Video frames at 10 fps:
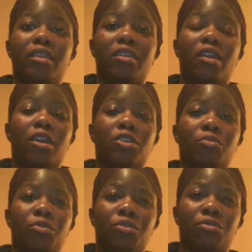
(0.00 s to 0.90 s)

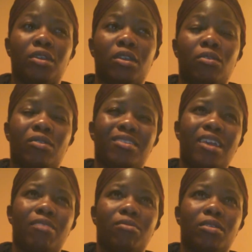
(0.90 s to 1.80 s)
documentary, or
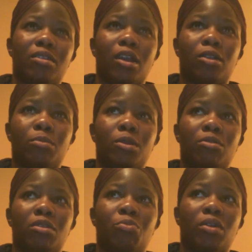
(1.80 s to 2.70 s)
not really a
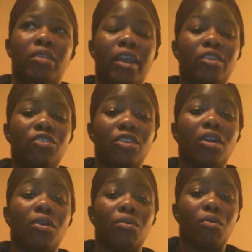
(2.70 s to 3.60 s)
documentary, but that
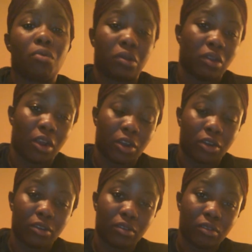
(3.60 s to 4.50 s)
show on
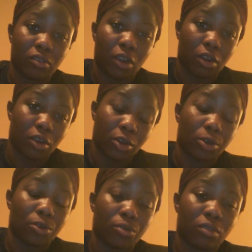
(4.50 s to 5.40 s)
dark
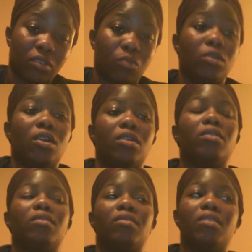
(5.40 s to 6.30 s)
girls,
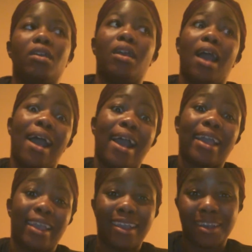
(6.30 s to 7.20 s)
because
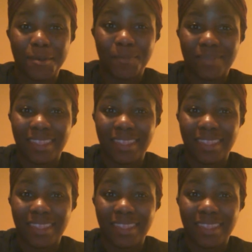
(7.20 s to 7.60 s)
I